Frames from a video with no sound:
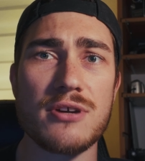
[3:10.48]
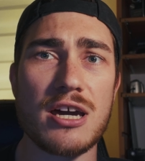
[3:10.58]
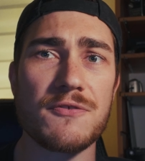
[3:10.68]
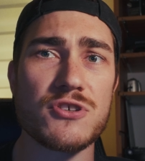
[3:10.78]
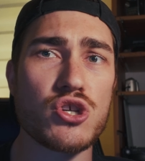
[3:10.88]
you
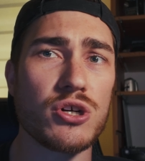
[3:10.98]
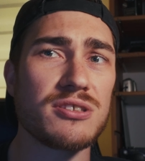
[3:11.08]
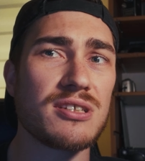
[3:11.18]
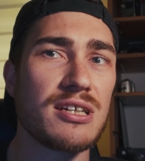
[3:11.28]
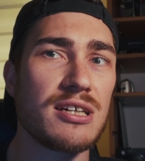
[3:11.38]
have the
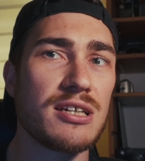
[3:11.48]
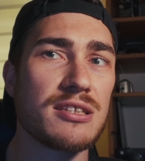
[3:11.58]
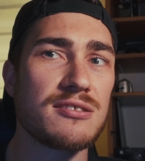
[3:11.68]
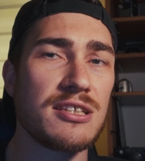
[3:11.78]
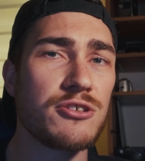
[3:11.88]
shot
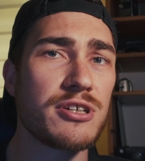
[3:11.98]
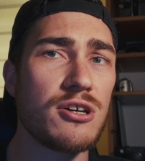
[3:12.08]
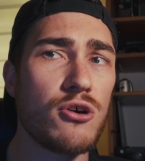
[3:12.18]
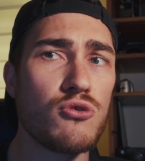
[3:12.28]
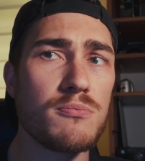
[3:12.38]
and then you get
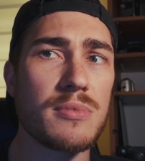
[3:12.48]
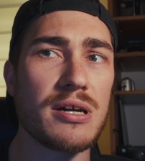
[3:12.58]
home